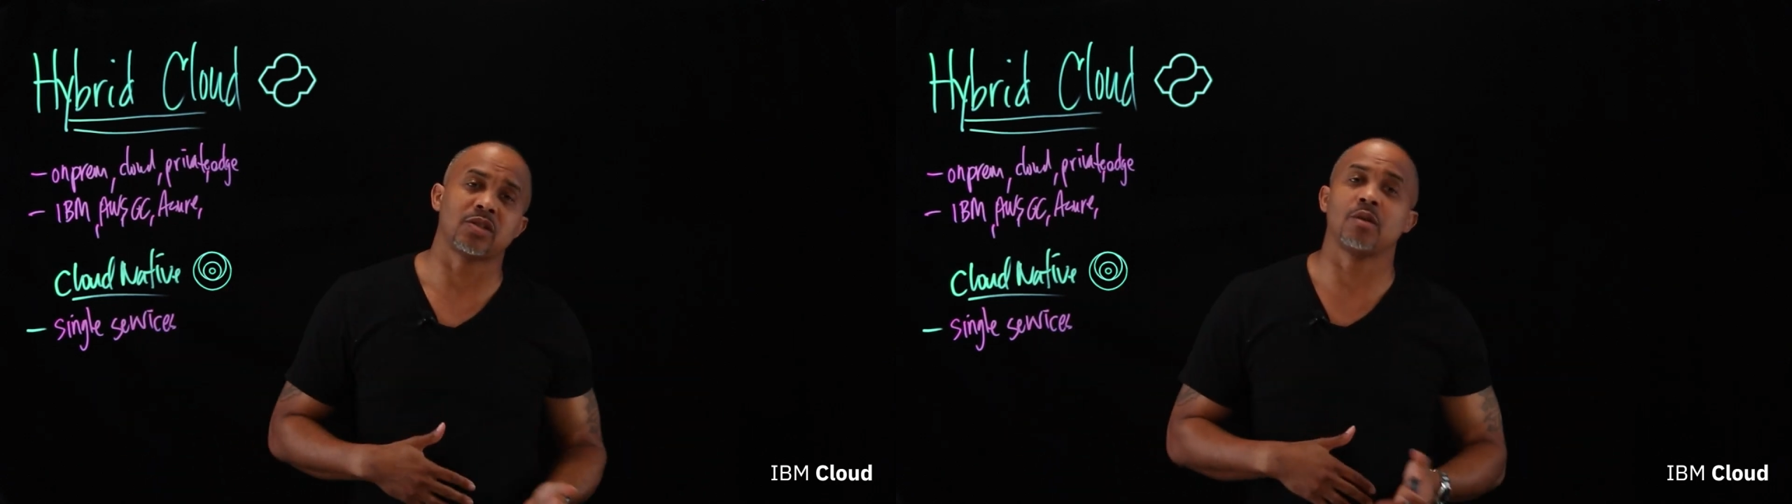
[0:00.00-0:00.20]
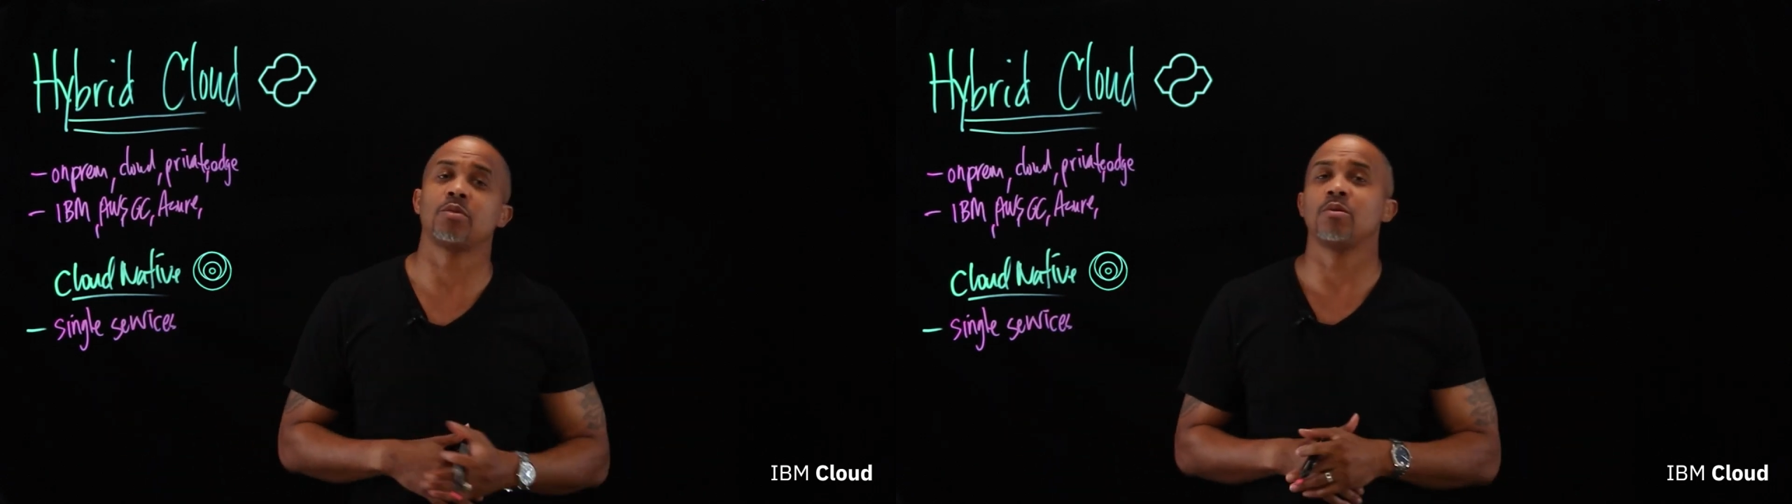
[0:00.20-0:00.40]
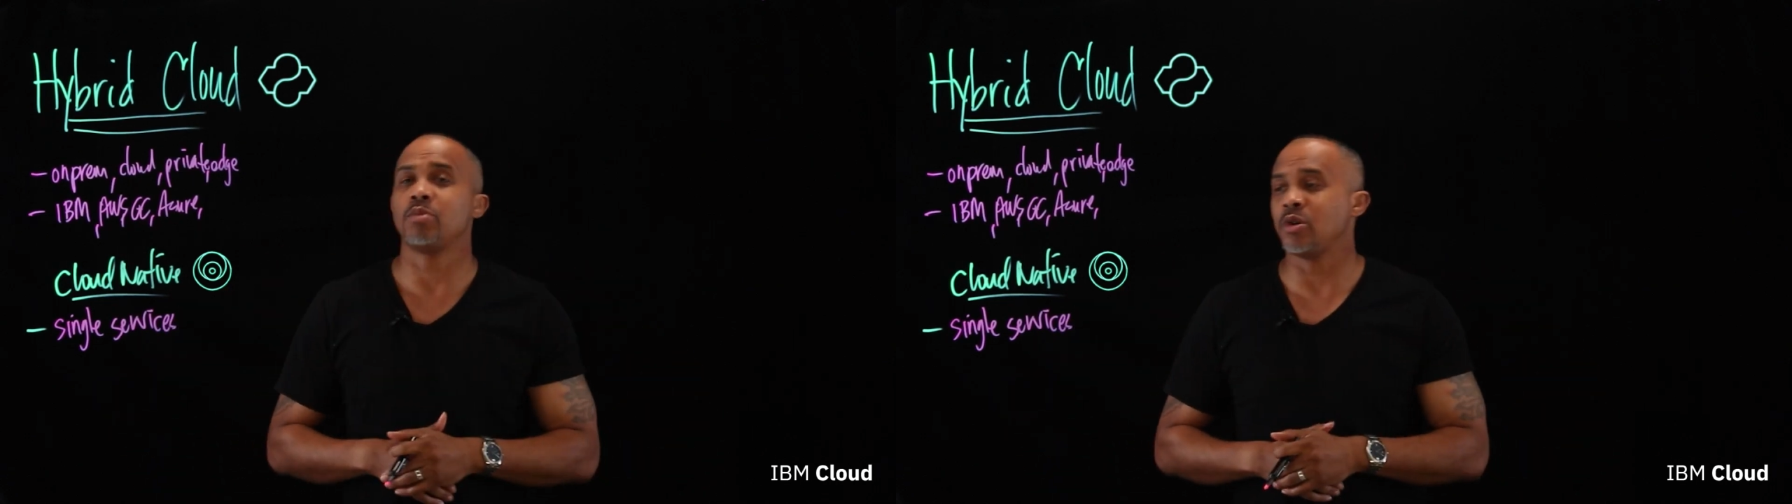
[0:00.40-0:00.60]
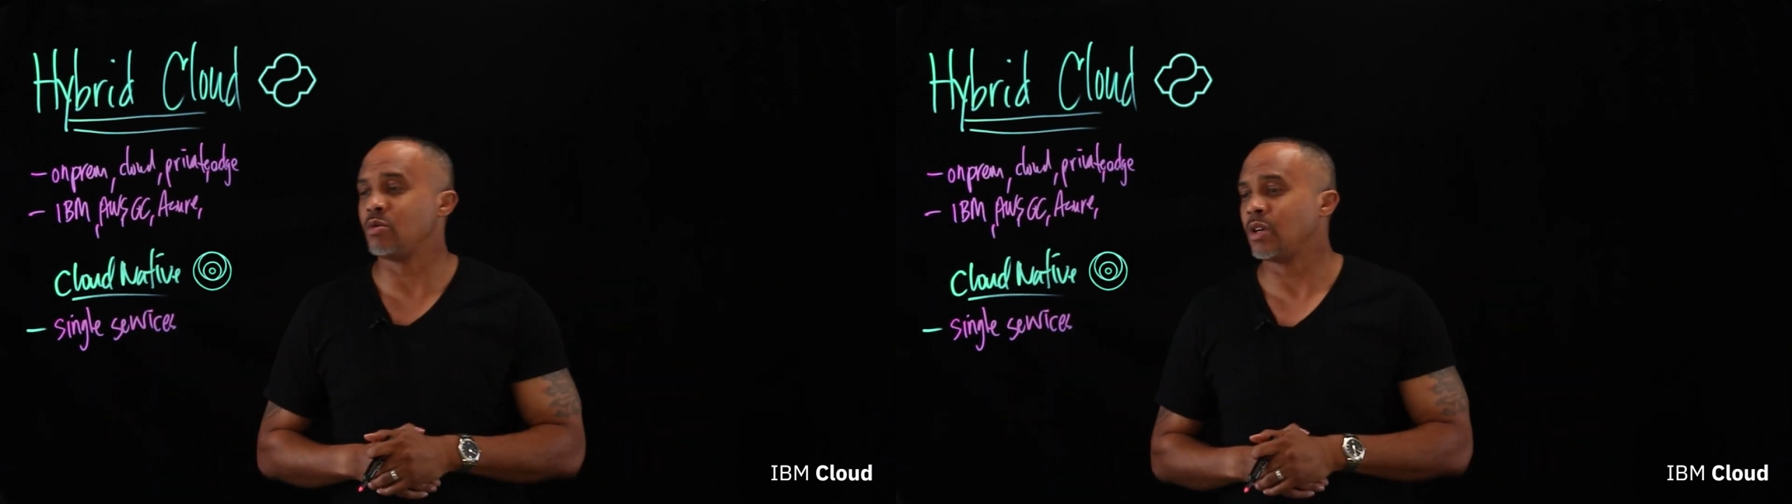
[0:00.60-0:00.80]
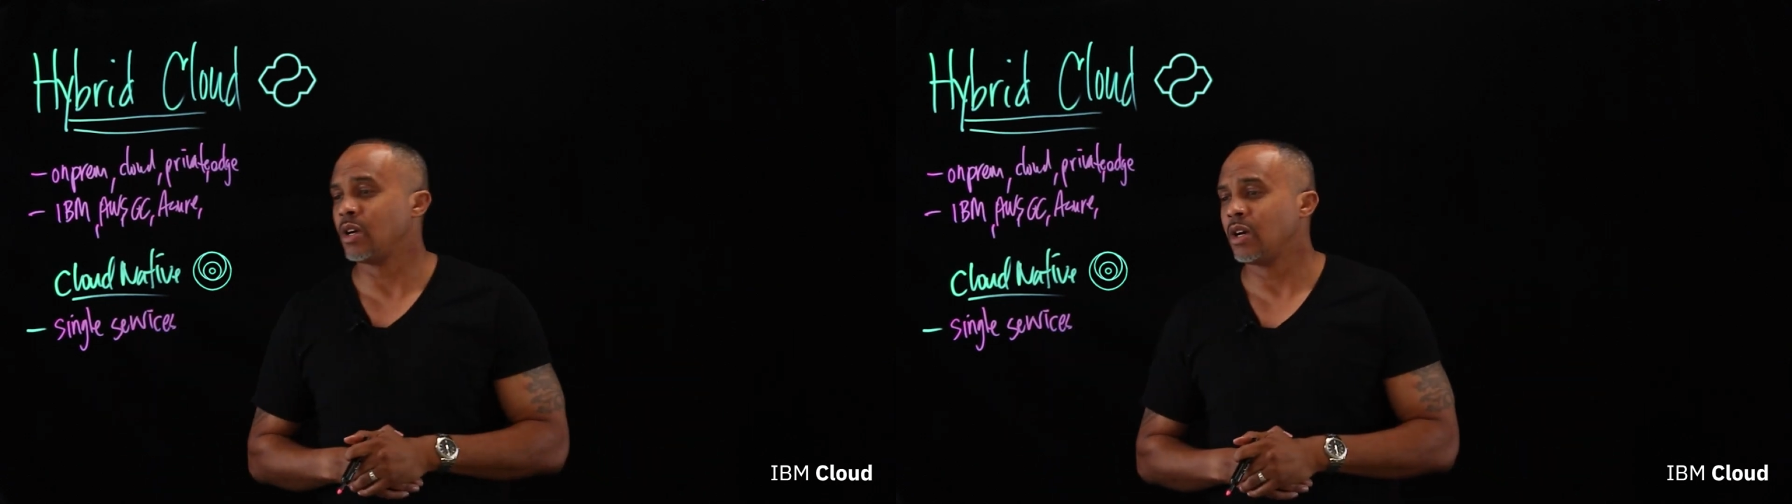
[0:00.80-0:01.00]
some
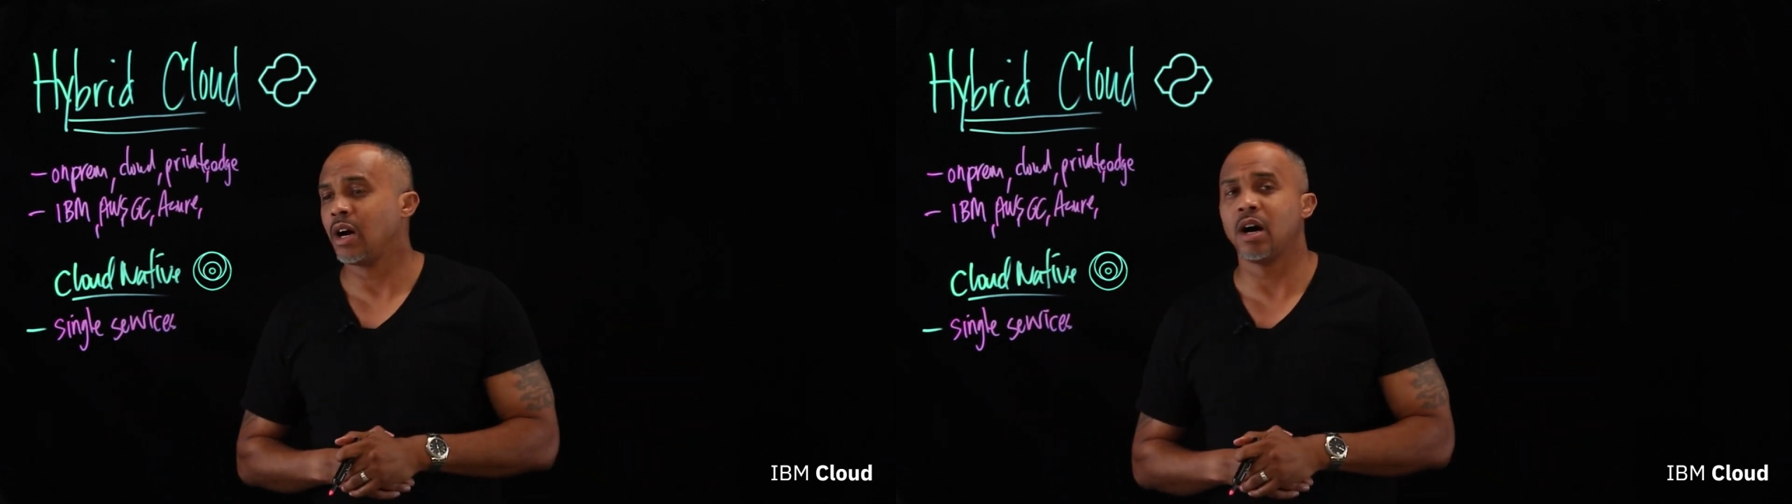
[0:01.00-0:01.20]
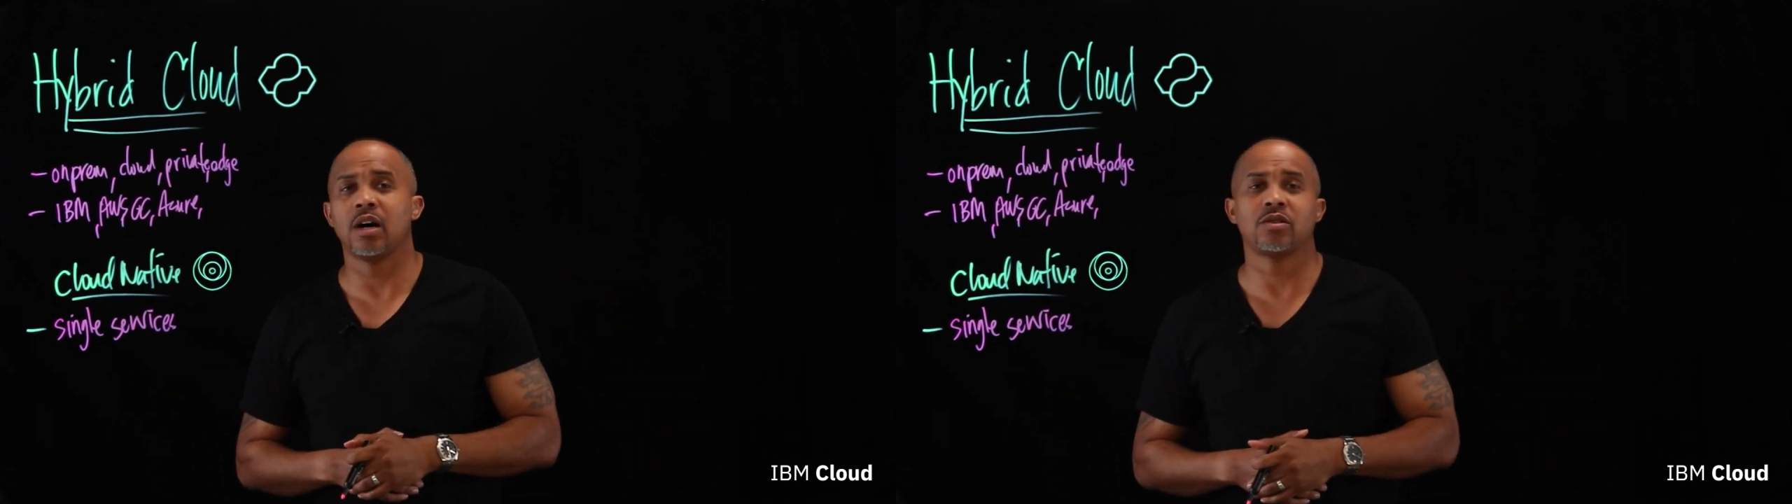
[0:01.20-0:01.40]
compute uh,